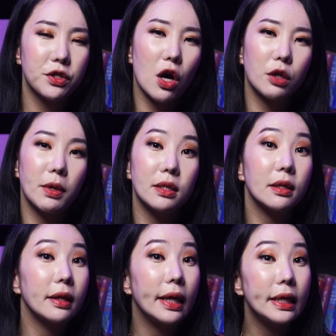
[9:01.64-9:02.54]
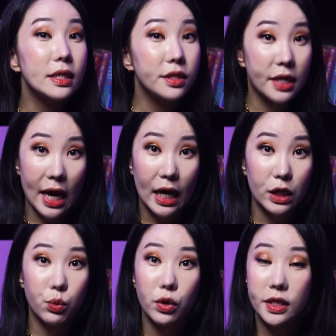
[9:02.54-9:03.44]
documenting the hidden
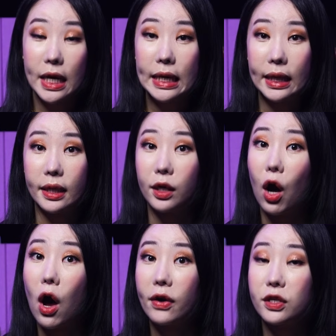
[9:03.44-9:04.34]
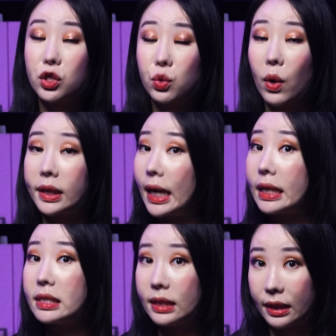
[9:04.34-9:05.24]
stash were taken in August
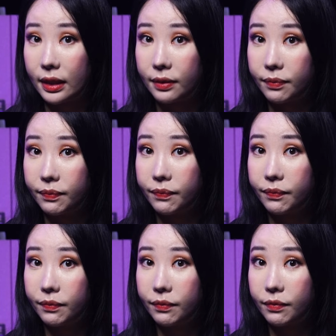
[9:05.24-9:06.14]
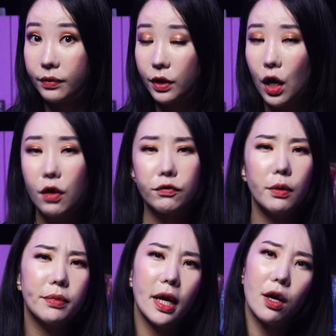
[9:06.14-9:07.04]
2018.
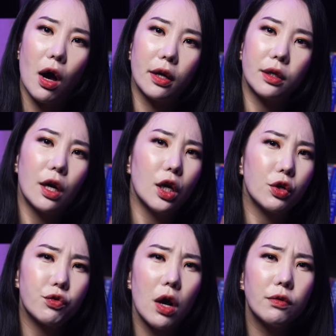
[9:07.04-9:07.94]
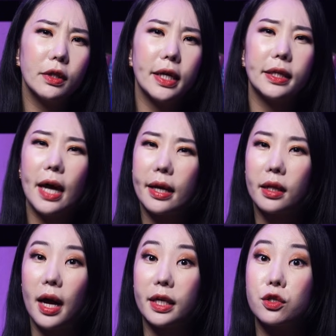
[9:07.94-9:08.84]
From then on, drug-related
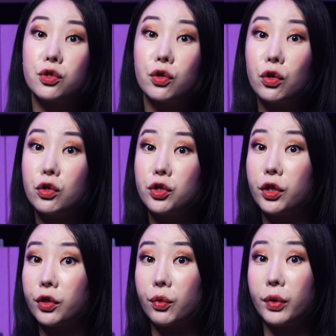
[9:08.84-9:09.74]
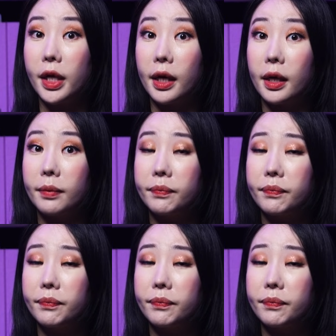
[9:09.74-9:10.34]
headlines surged in Korea.